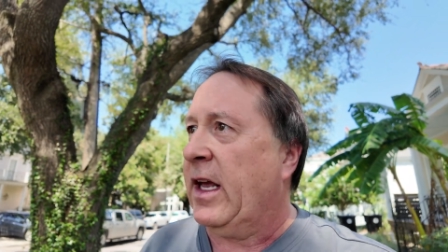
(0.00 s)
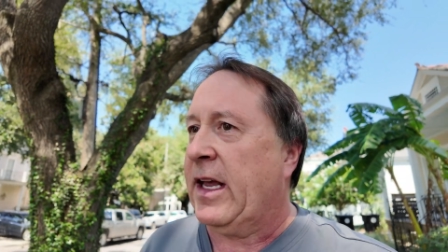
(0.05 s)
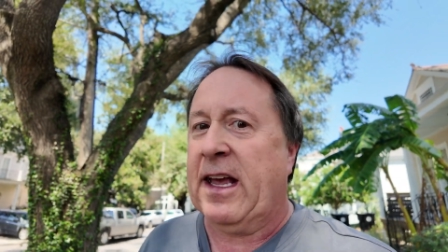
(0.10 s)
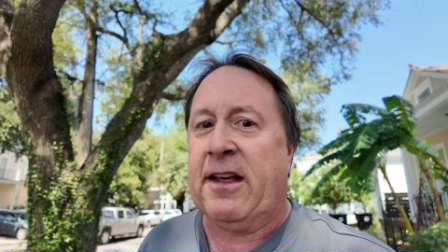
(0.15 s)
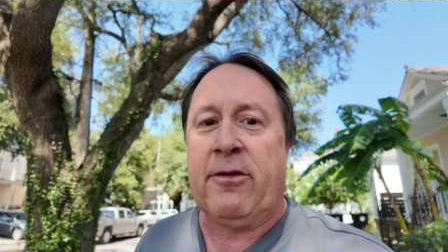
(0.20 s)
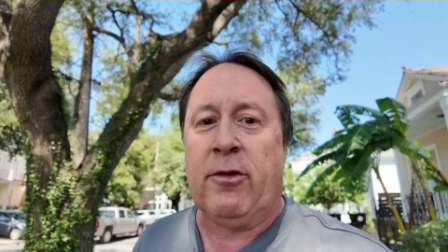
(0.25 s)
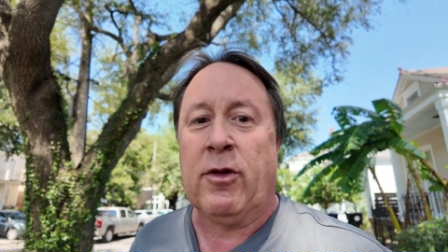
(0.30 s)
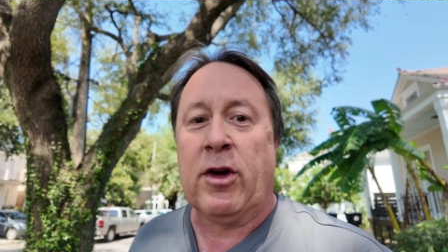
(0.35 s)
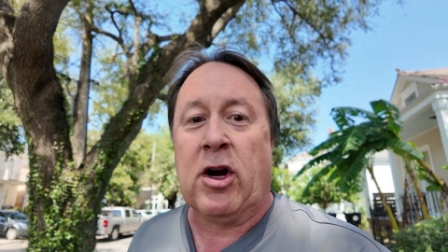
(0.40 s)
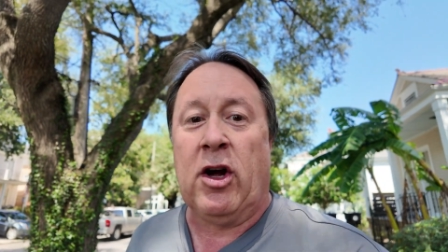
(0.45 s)
I
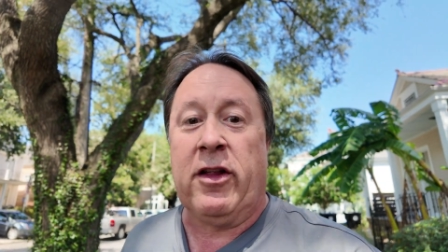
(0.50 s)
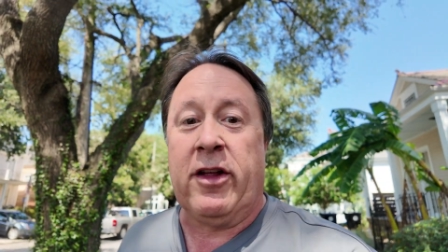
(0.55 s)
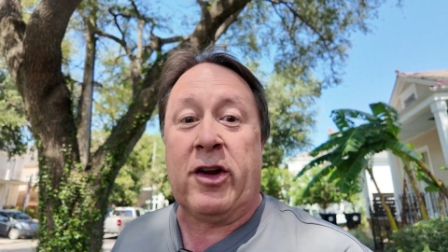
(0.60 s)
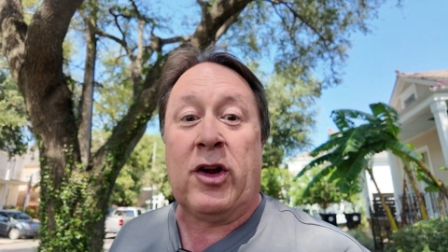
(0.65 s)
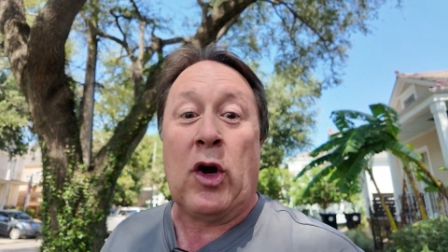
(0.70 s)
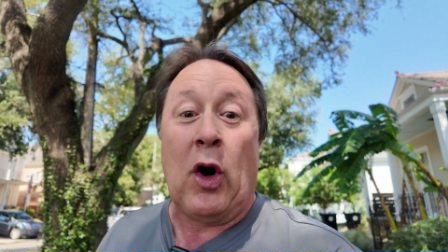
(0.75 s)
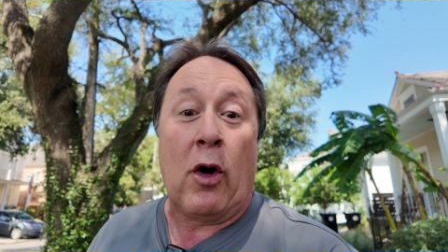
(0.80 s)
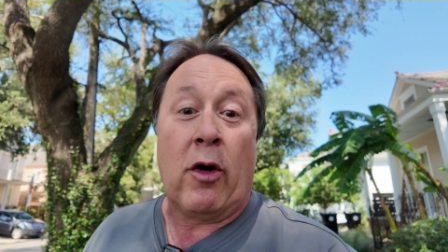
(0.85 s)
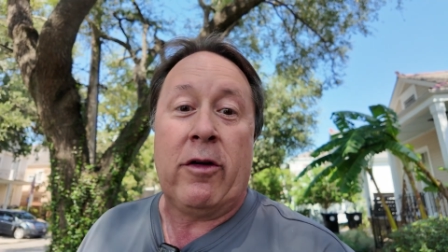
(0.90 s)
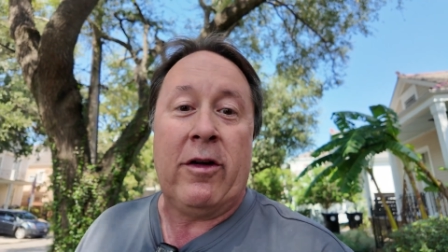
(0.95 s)
guess you would call
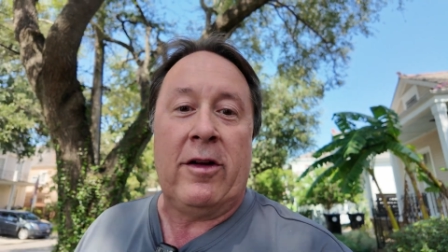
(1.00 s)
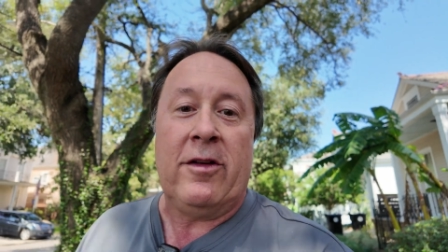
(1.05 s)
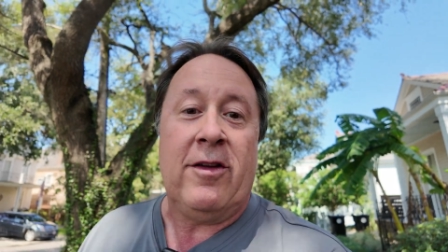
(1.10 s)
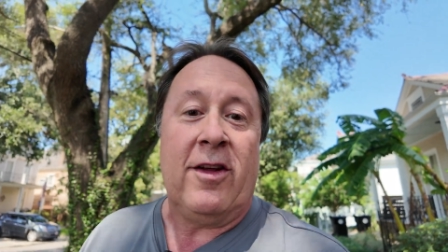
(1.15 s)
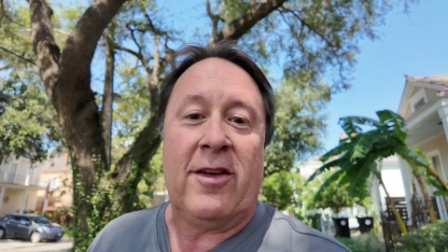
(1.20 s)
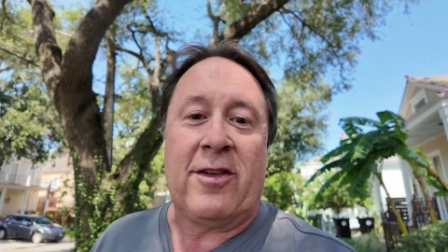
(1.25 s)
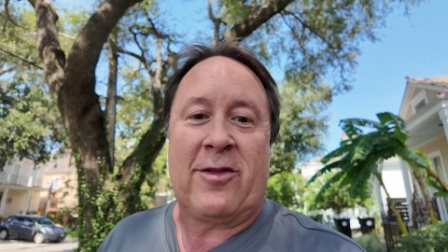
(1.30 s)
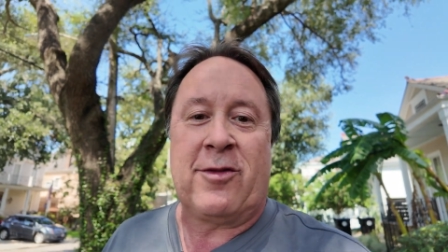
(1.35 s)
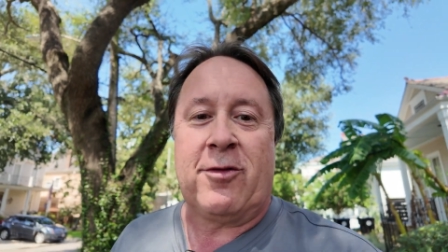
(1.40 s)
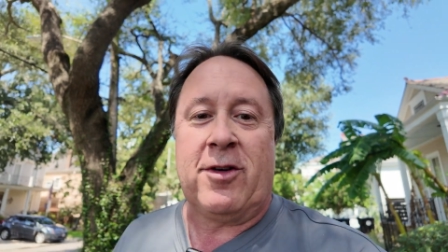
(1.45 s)
it
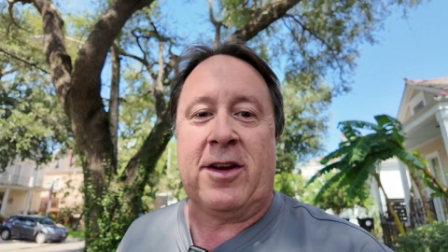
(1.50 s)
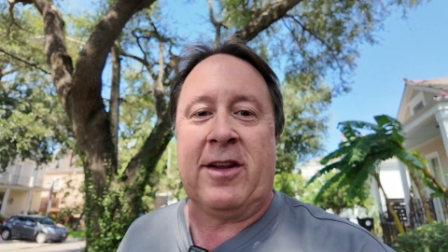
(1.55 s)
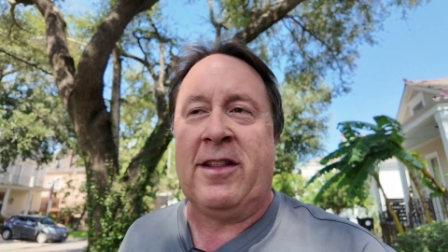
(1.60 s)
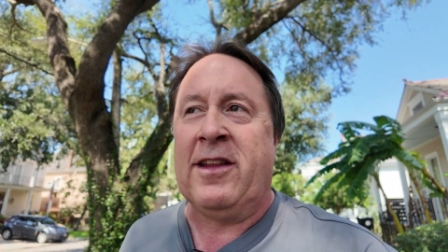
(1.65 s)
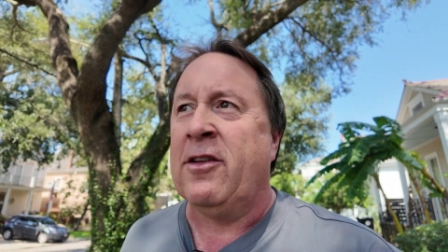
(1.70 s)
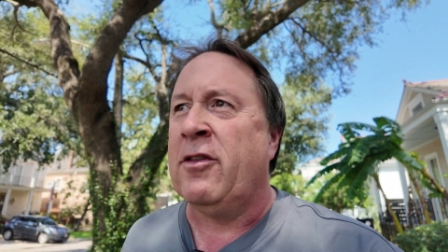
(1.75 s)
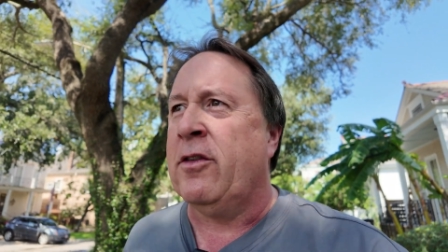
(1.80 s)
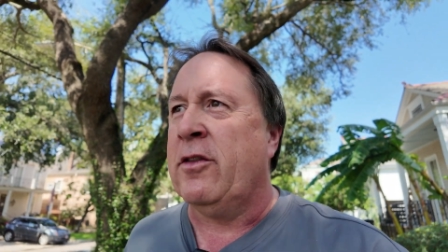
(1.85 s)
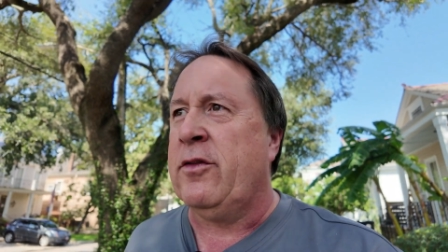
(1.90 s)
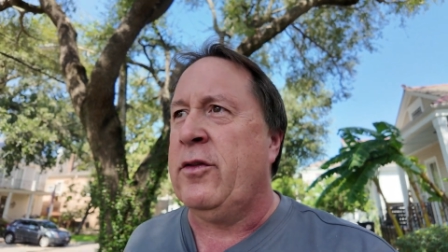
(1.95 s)
garden district
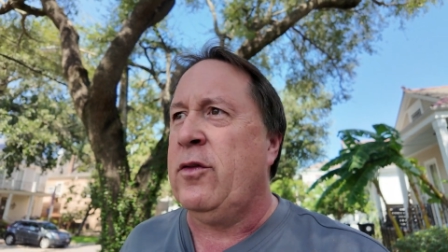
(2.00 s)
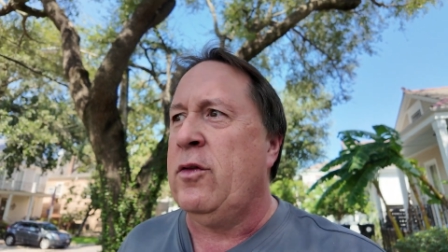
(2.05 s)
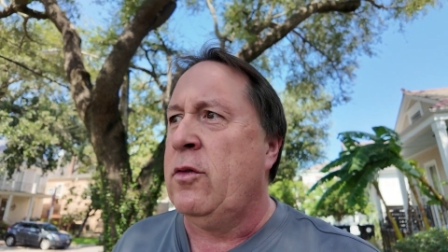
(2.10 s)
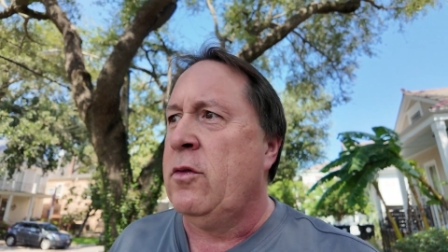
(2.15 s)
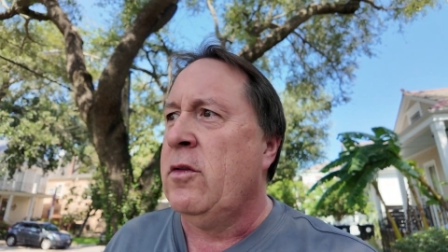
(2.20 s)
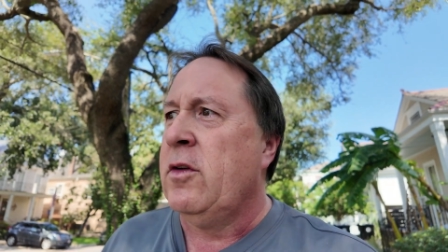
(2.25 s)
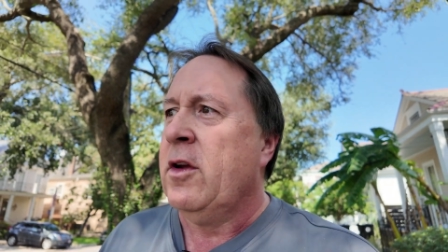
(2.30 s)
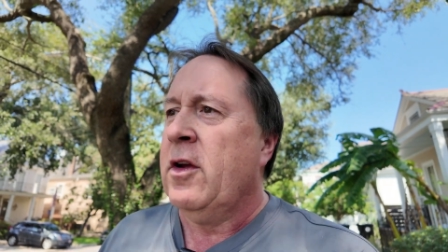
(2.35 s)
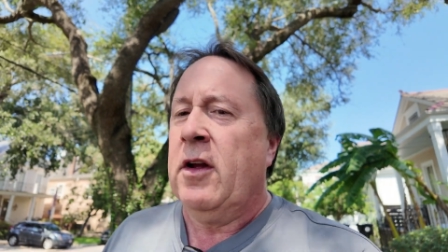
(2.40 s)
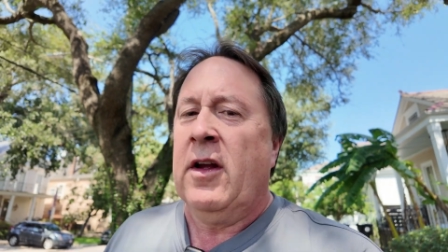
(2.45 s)
near the
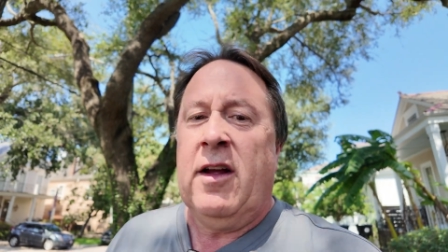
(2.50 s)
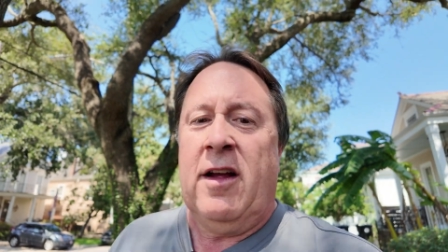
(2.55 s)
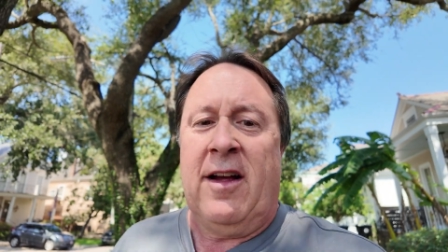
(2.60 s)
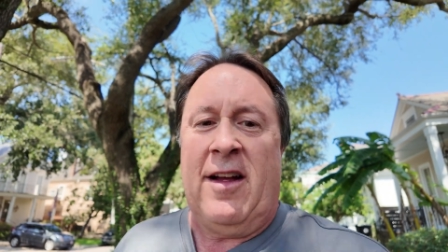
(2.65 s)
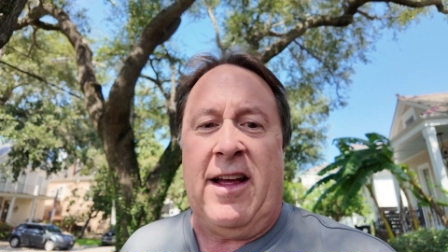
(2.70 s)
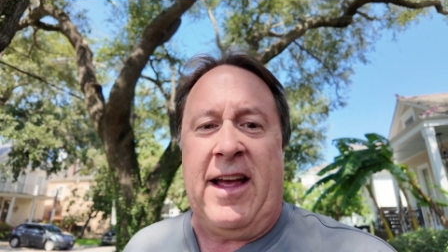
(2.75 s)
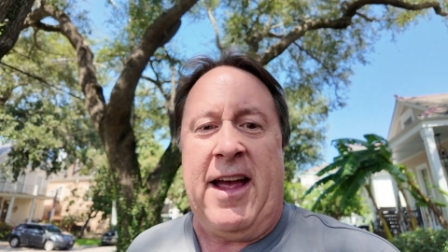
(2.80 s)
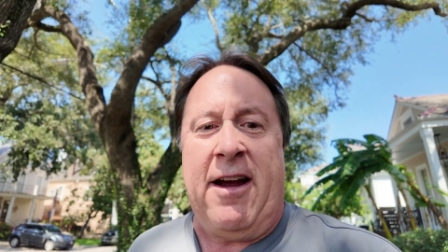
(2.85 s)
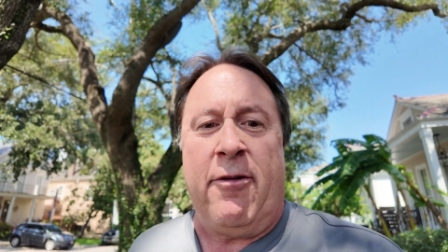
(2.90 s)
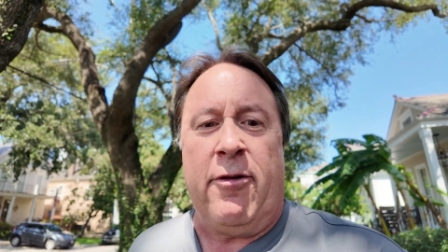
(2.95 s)
zoo
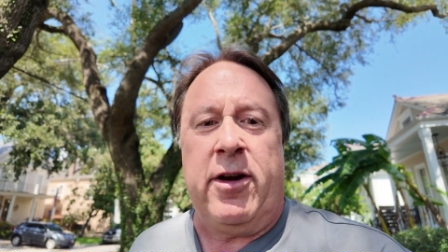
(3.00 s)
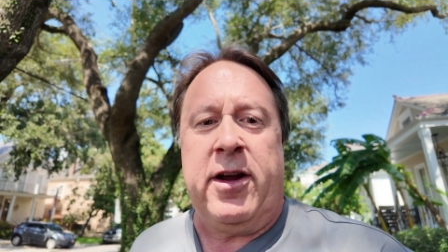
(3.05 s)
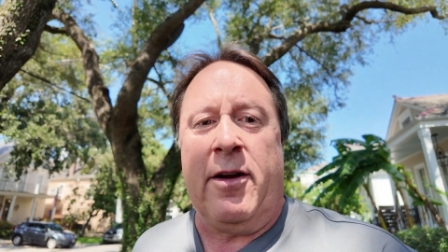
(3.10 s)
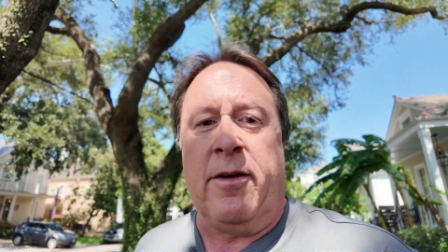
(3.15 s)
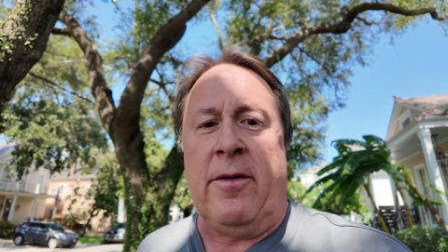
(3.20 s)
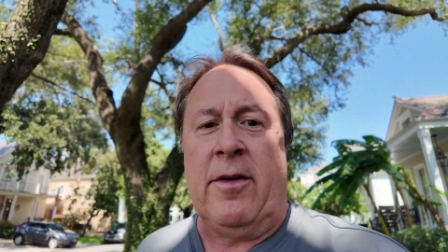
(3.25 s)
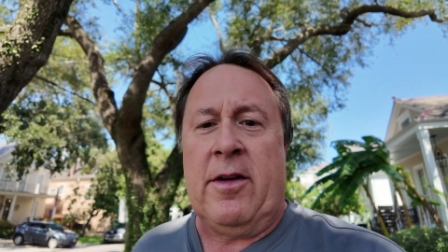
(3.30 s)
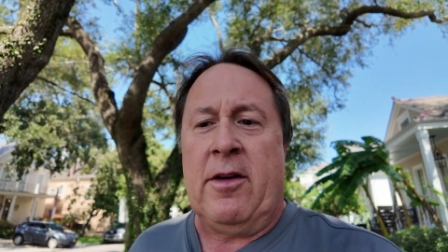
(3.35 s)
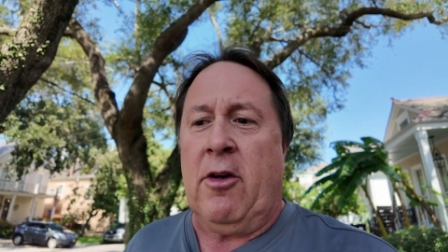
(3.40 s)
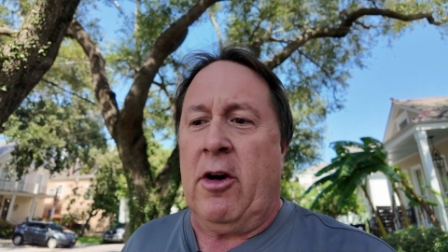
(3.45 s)

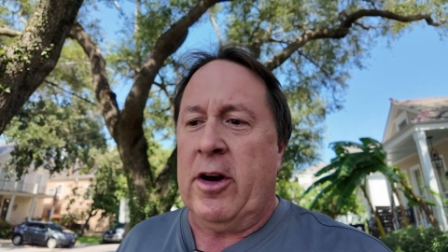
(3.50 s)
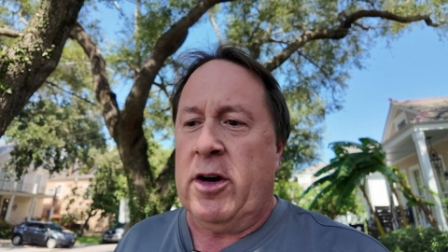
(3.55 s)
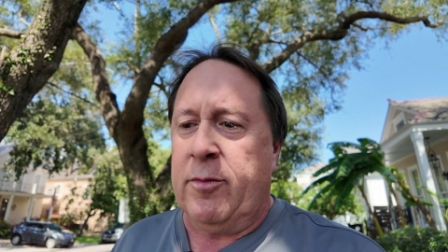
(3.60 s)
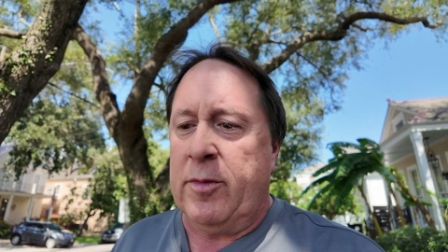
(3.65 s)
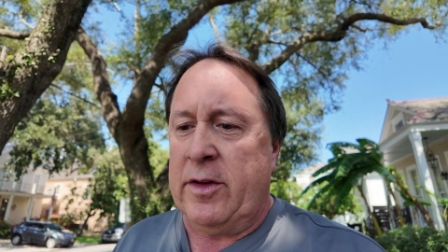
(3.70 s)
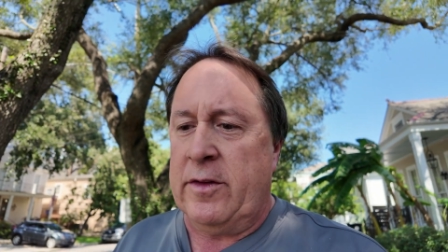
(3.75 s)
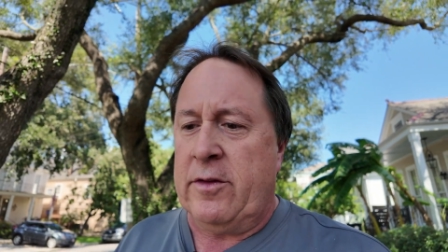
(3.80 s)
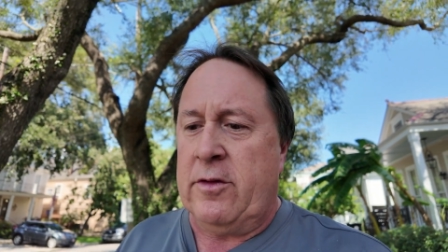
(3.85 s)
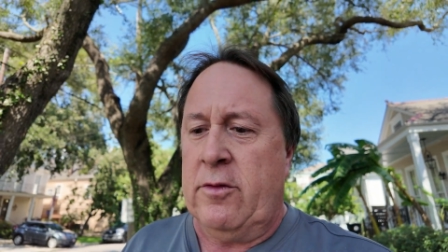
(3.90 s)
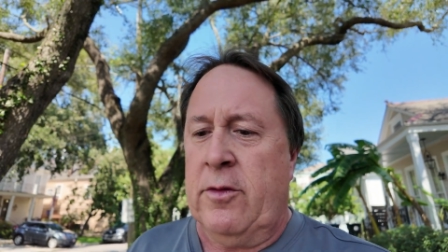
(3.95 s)
area,
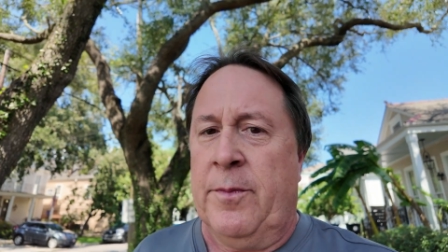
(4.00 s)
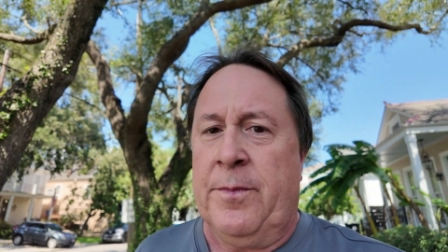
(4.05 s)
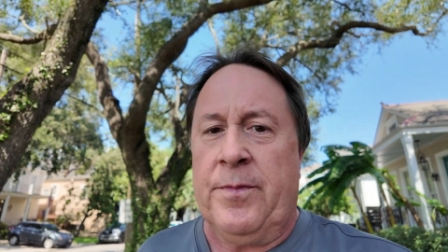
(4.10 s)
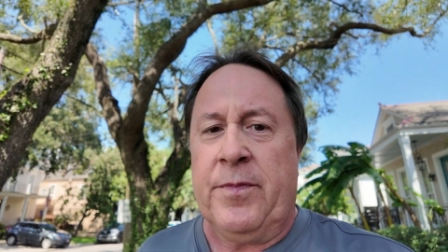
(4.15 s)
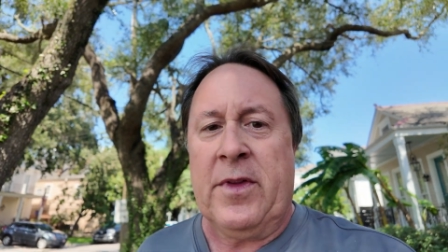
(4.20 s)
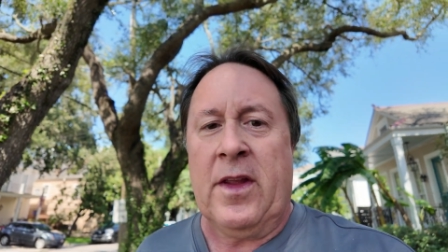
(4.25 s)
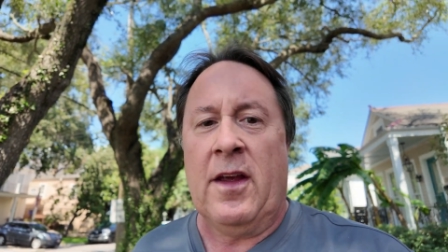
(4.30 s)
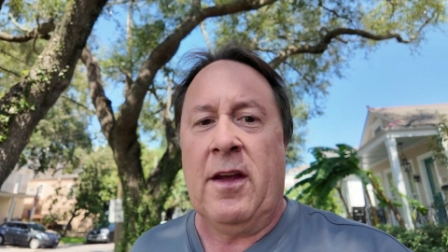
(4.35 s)
Ottoman Zoo.